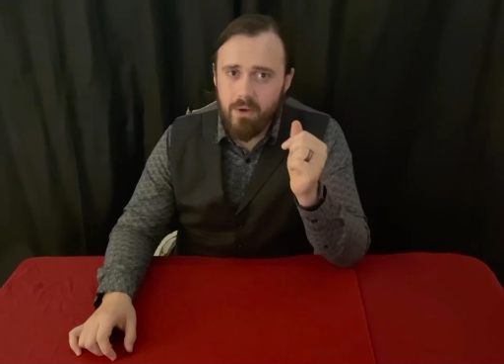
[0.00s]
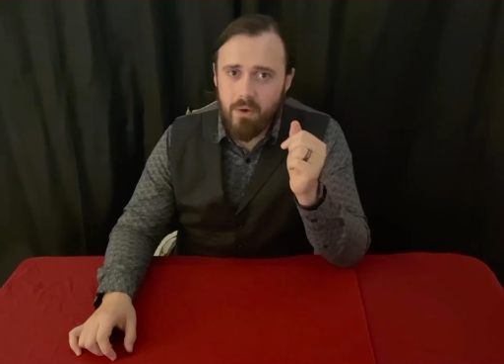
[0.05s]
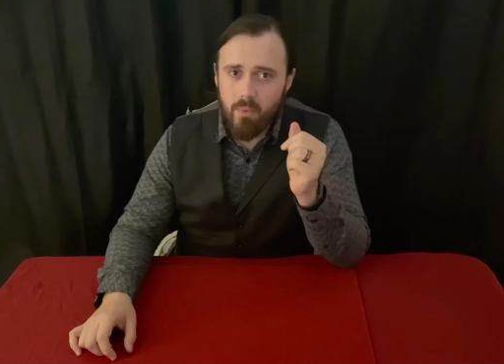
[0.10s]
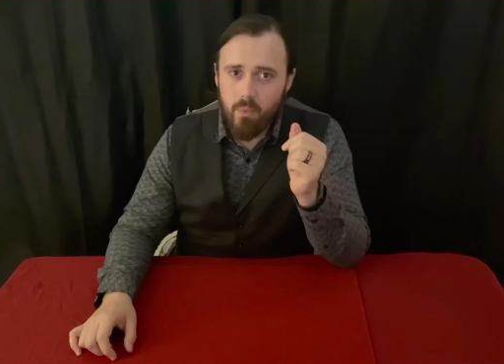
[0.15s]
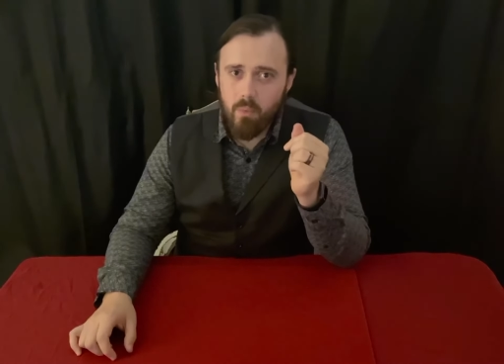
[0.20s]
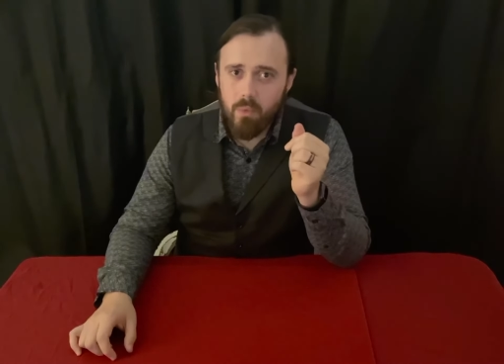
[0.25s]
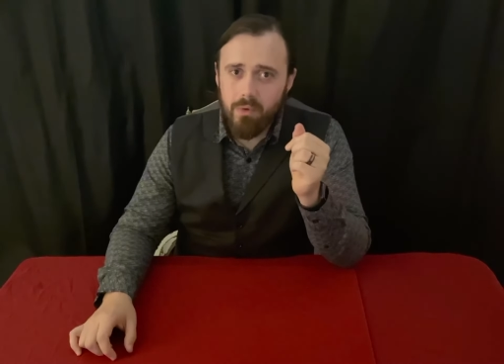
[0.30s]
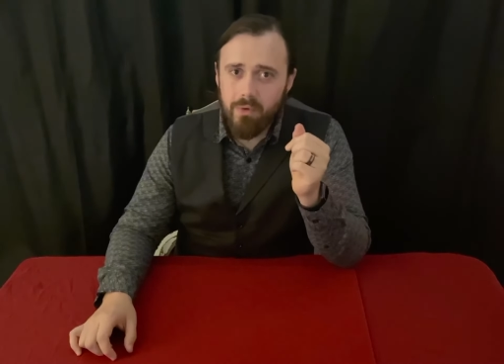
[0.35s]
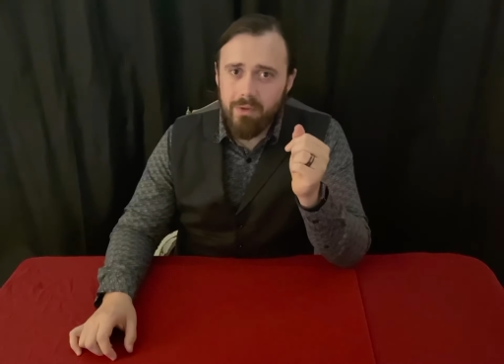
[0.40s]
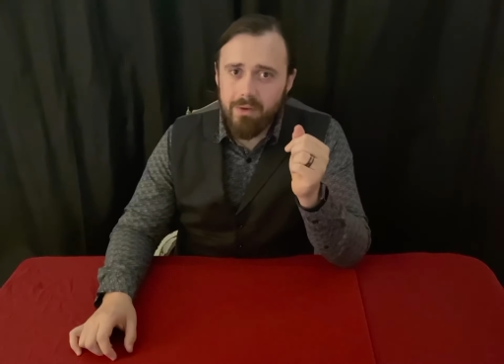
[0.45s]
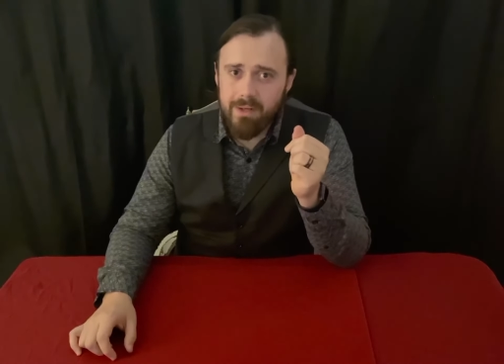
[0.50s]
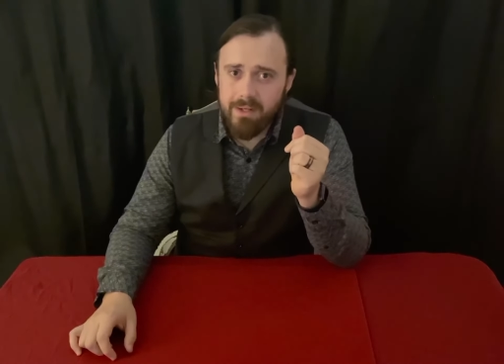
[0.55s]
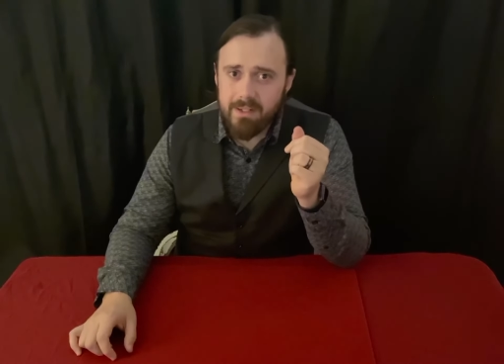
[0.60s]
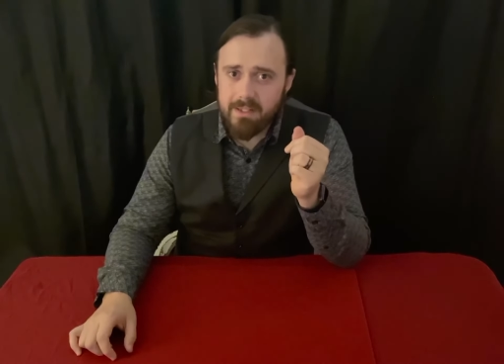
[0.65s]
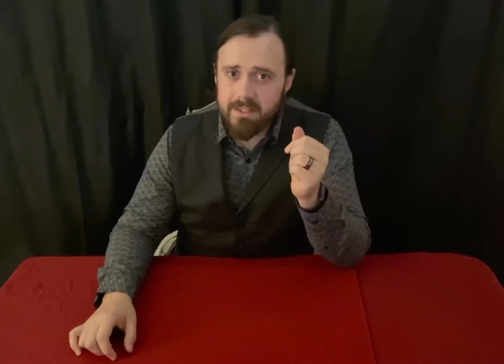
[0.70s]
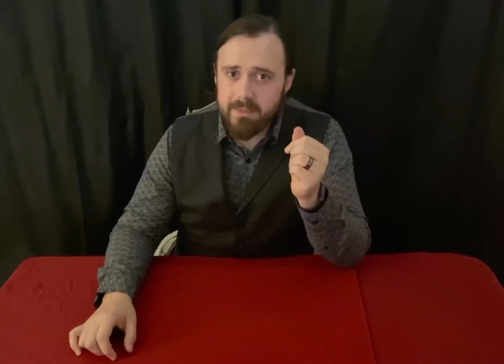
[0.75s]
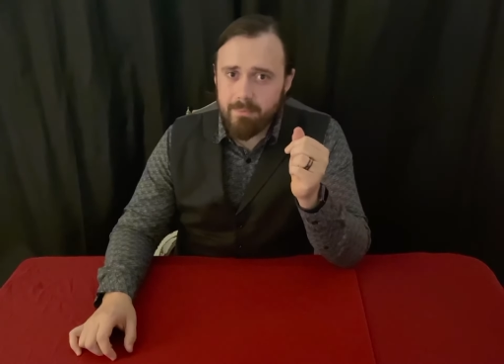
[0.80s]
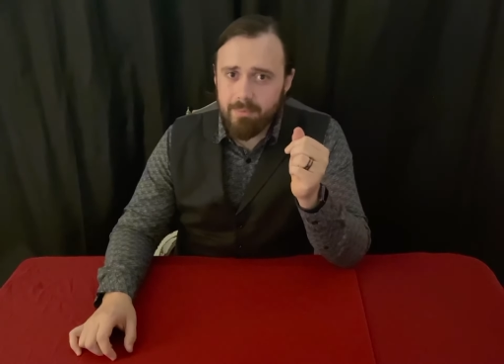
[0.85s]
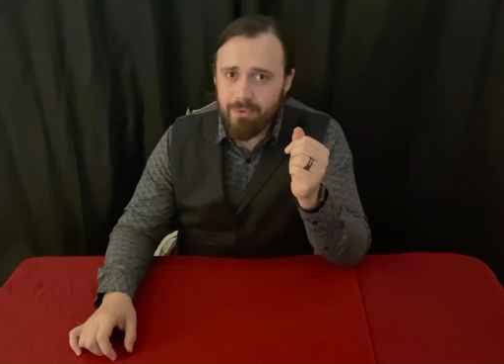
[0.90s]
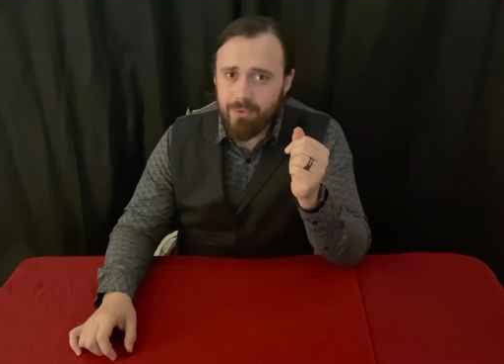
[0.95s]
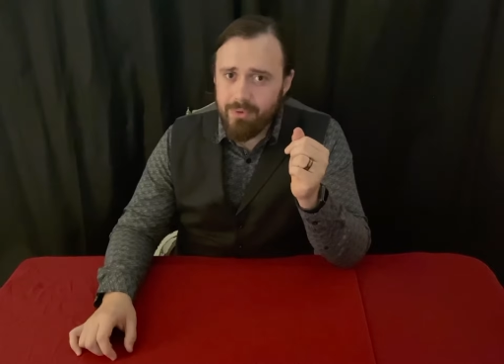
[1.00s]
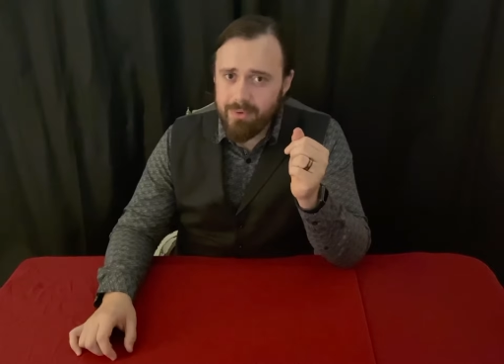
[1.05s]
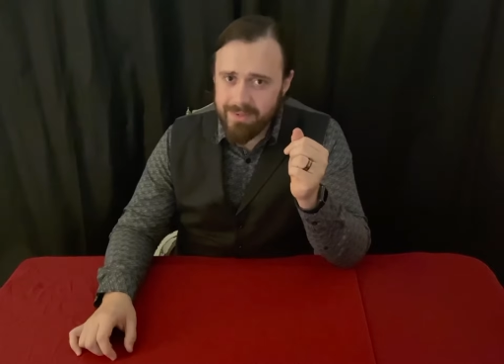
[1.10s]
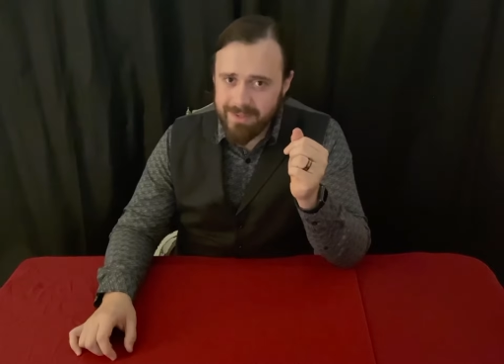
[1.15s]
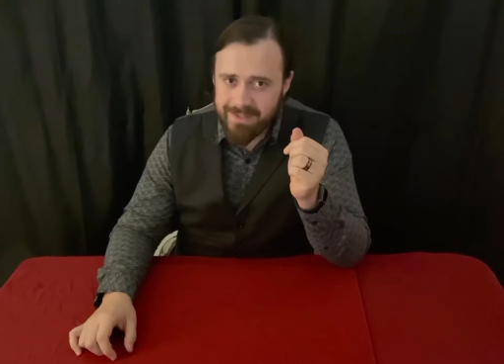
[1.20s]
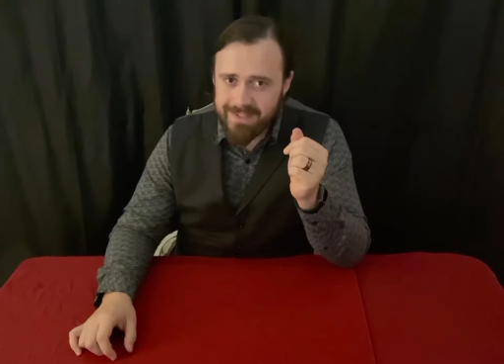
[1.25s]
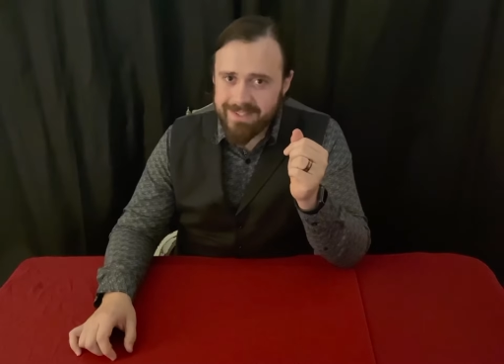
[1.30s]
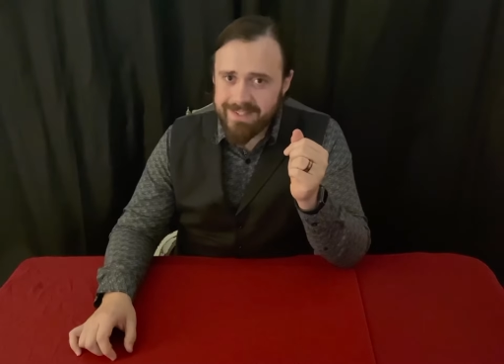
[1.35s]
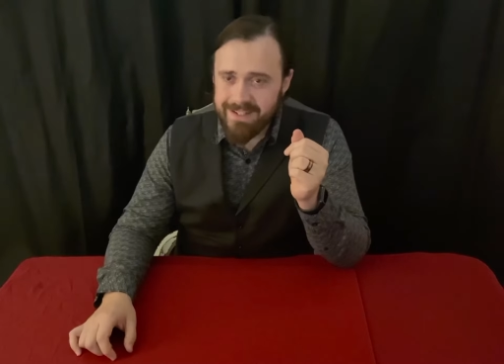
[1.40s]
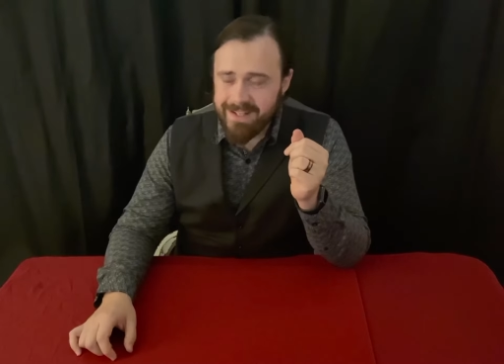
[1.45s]
We're going to explore
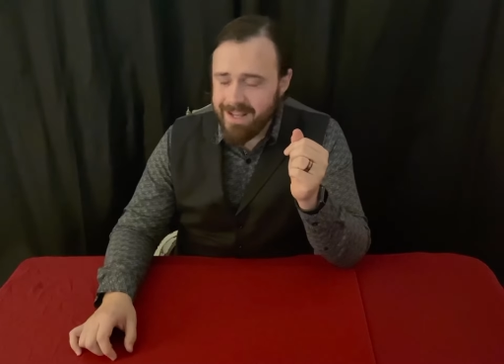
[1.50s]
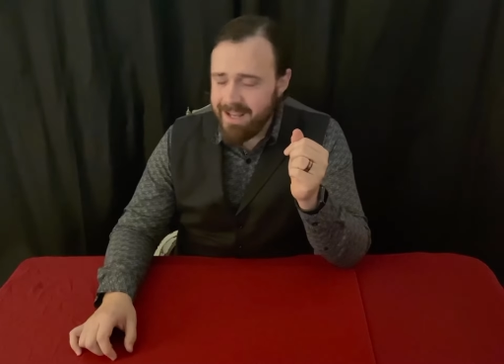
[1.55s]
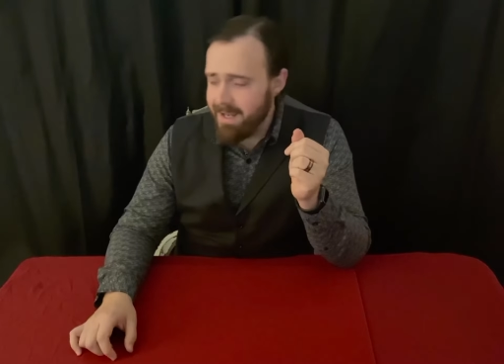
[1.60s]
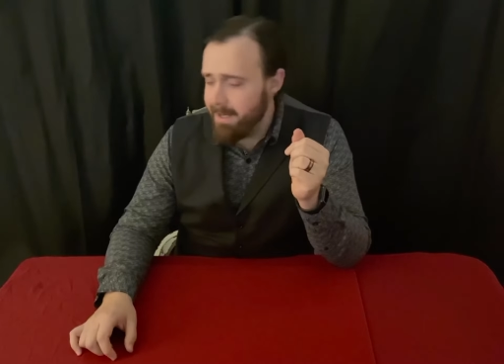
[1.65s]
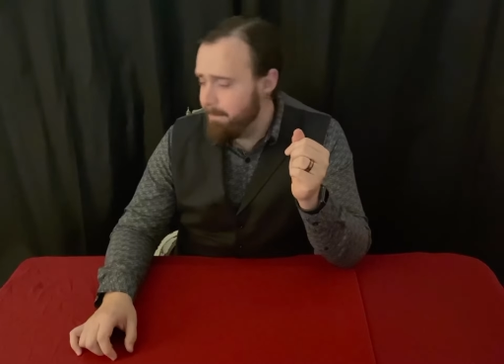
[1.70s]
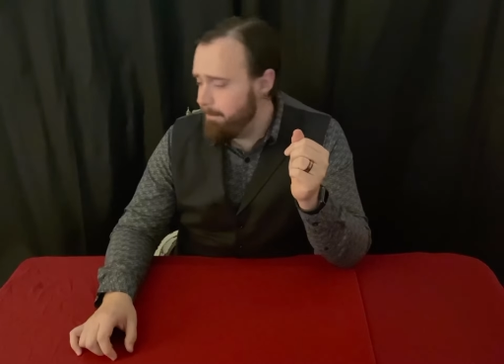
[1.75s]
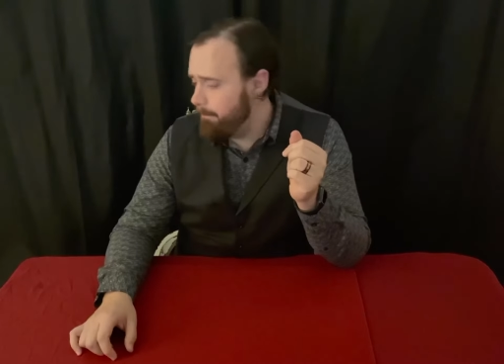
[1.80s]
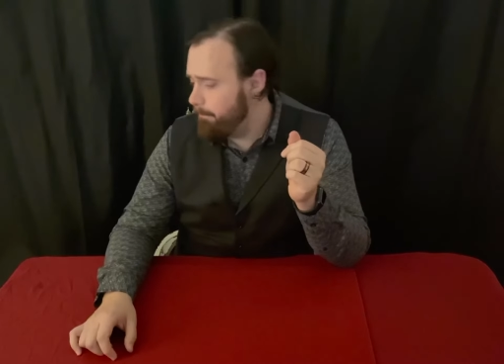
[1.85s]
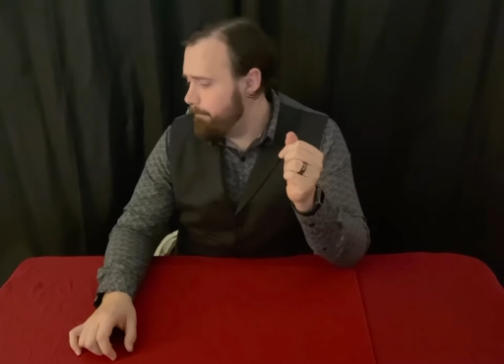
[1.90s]
this today